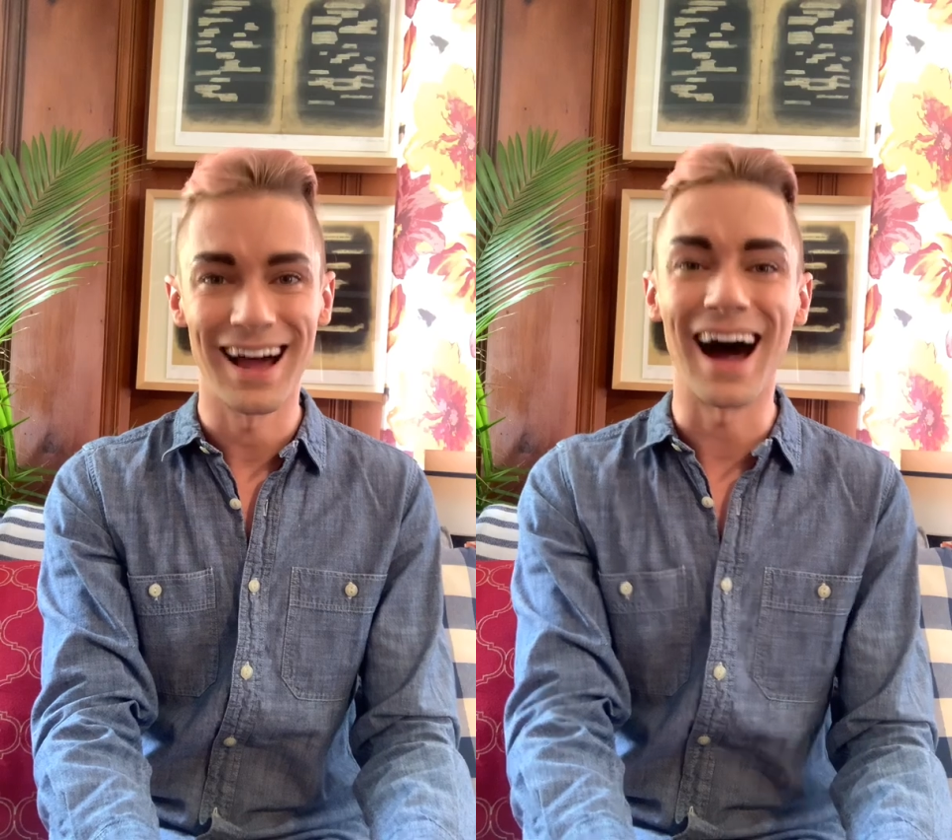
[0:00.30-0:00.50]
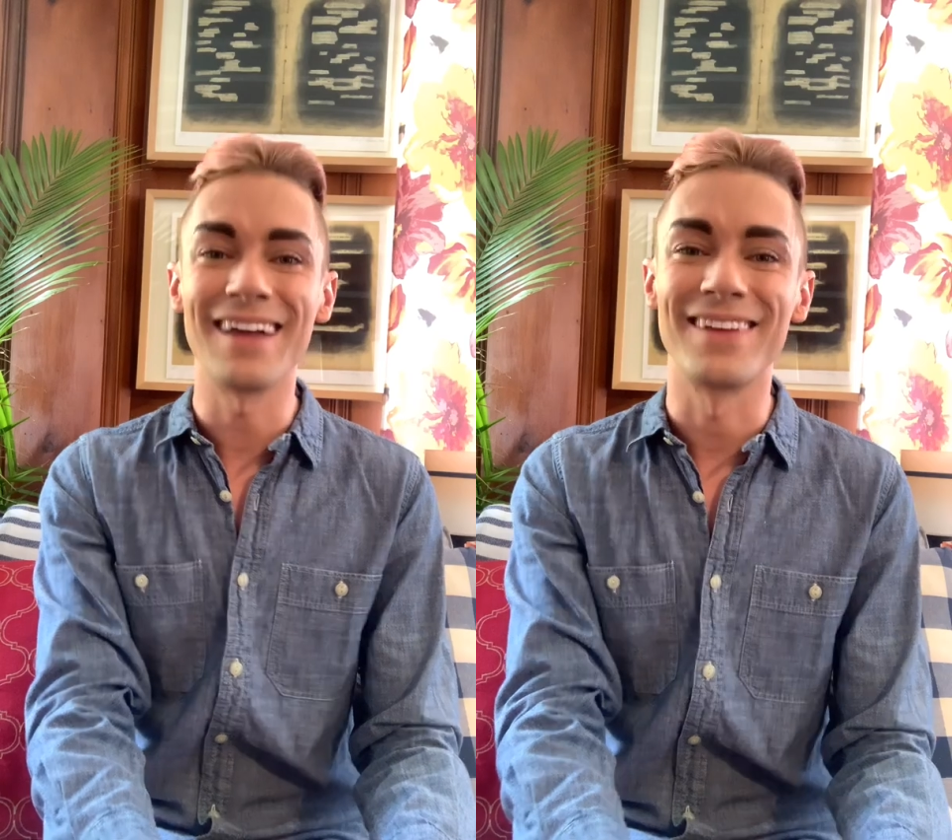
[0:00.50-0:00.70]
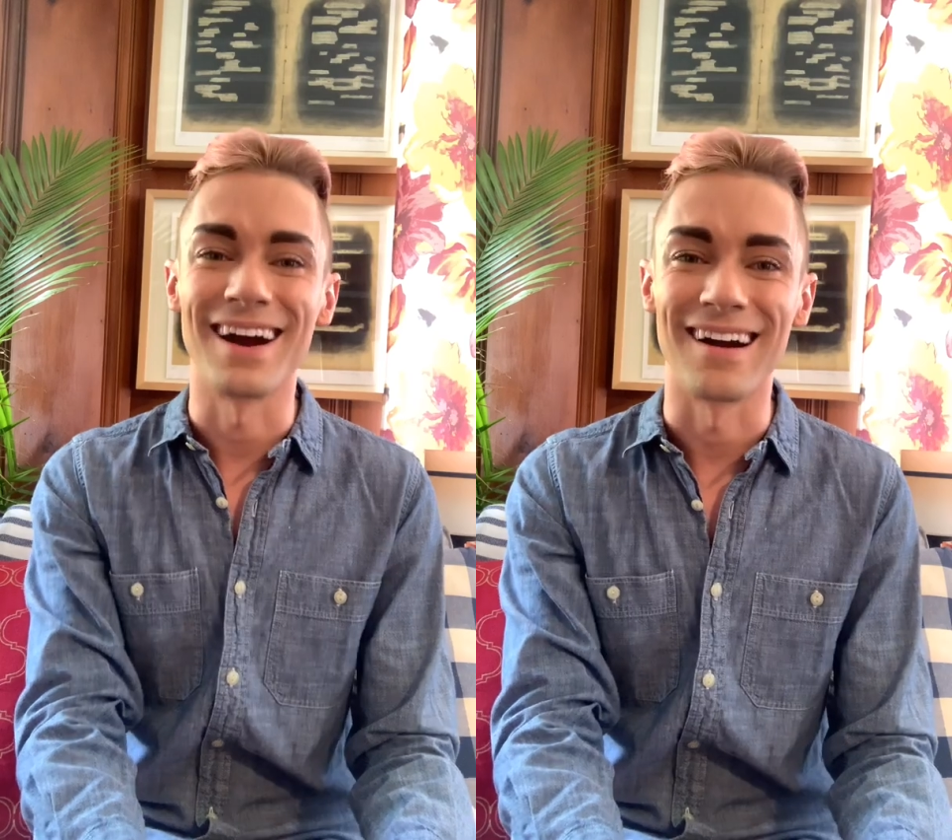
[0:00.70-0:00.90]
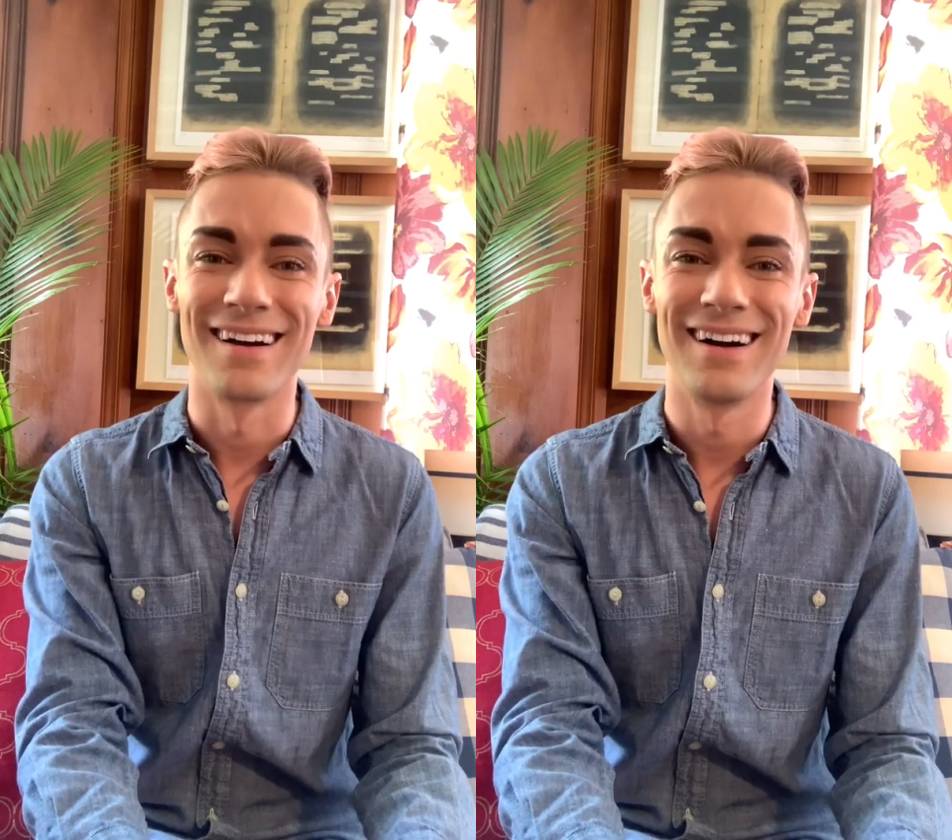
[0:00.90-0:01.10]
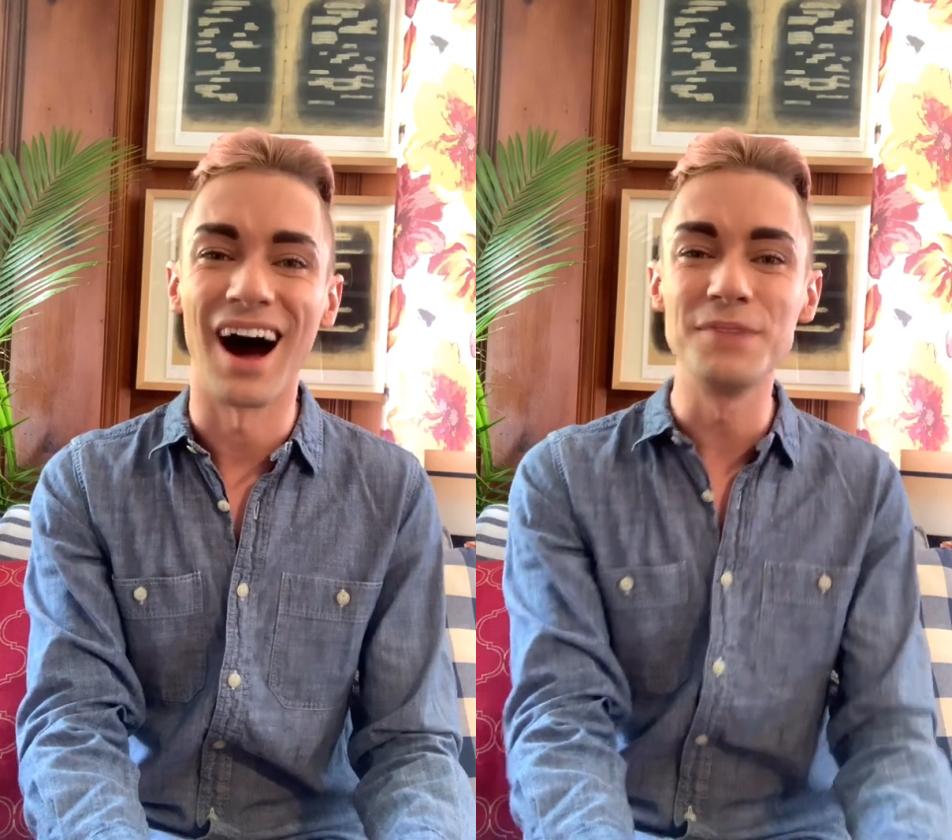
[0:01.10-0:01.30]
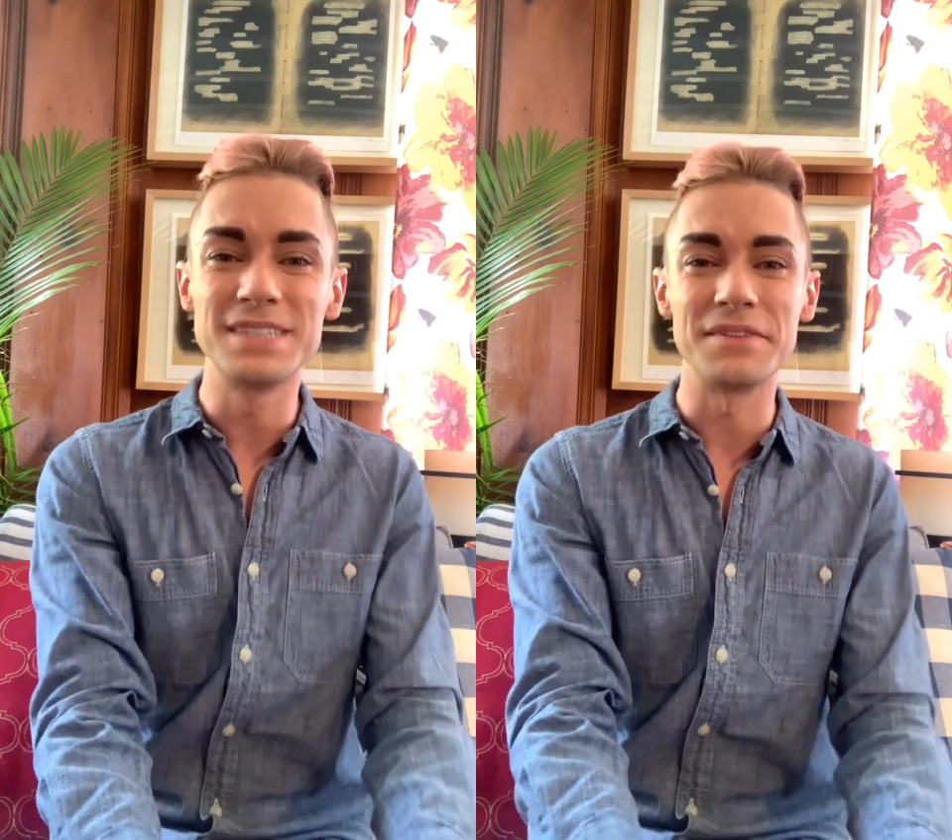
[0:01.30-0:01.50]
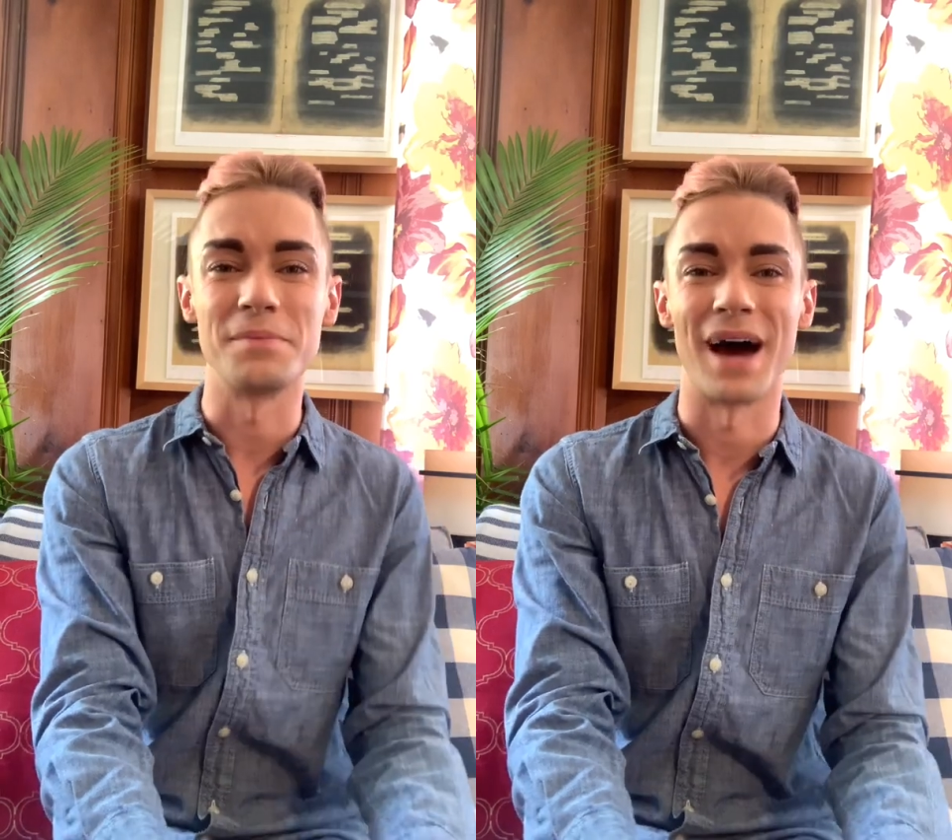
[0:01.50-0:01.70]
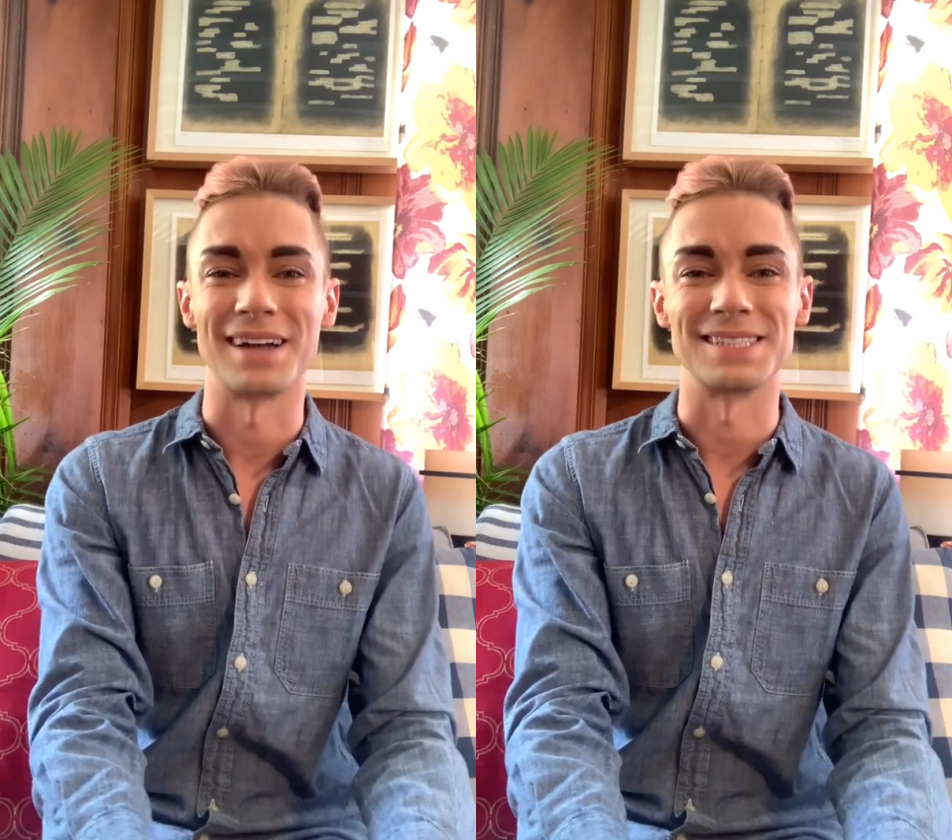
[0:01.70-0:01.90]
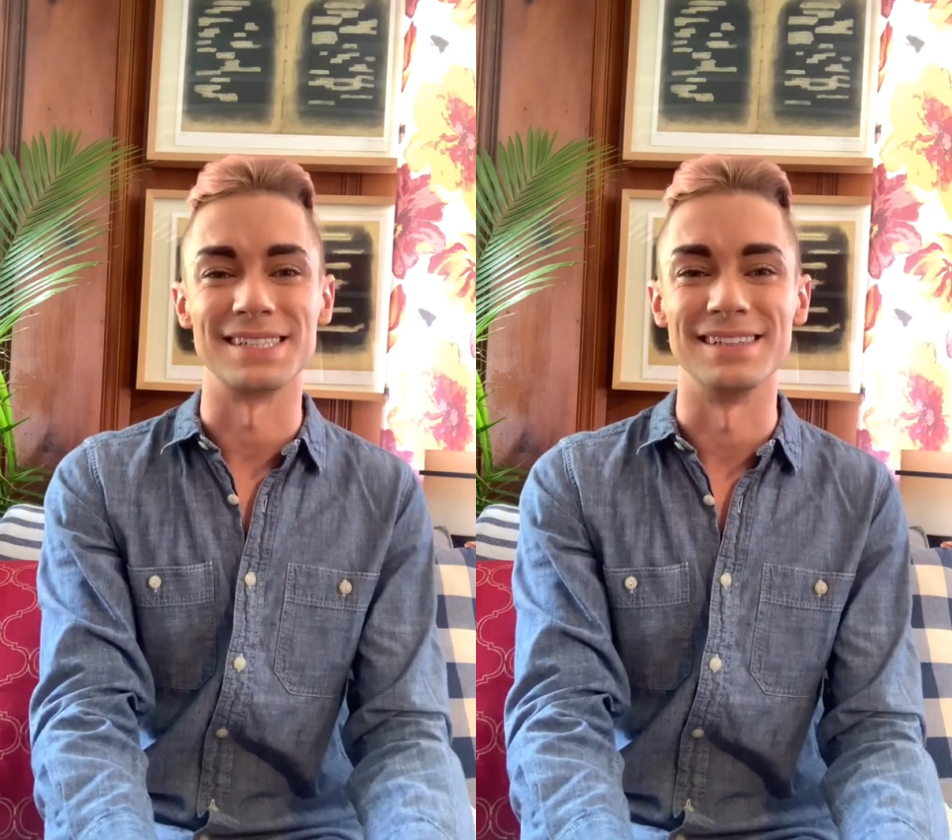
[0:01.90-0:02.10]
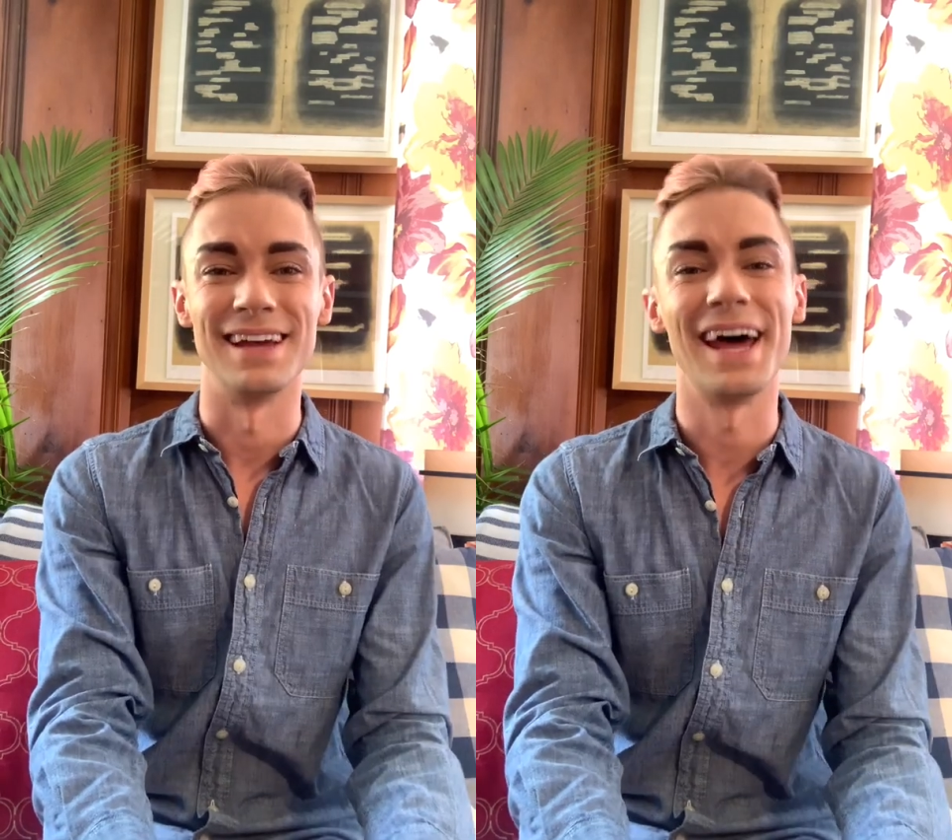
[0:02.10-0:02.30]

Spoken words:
Hi there, I'm David Madison,